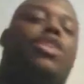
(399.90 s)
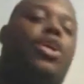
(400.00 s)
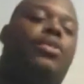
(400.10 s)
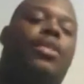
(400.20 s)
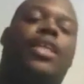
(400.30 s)

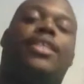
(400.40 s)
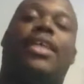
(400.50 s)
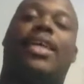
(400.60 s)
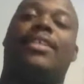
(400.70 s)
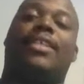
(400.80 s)
So
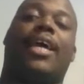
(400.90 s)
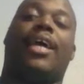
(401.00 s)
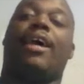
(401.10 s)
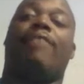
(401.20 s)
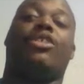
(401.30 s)
this is
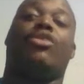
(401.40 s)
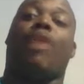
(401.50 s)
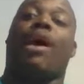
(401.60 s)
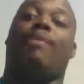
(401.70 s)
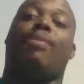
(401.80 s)
a cover
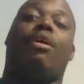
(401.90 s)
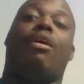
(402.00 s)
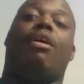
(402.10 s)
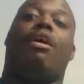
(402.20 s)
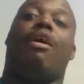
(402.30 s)
swipe
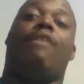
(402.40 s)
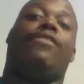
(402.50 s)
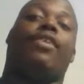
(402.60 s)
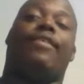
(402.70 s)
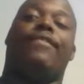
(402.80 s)

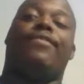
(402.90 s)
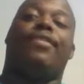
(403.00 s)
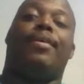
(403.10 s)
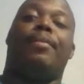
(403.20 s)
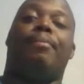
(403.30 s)
off of
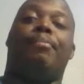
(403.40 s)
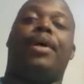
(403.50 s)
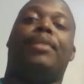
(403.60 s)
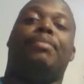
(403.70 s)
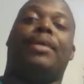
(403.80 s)

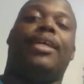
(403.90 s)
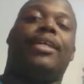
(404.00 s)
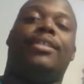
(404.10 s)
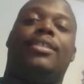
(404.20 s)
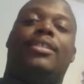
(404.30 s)
Bun
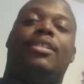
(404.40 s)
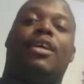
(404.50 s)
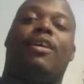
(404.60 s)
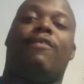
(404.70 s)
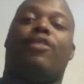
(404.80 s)
B's
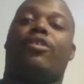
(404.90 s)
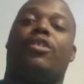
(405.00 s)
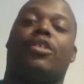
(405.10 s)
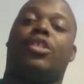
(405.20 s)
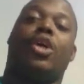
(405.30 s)

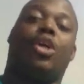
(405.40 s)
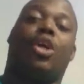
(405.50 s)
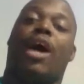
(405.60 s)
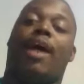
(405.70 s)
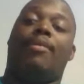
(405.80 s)
first
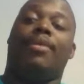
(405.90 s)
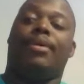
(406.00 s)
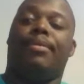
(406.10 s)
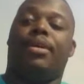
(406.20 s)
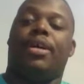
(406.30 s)
solo
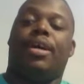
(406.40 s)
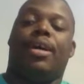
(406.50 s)
album,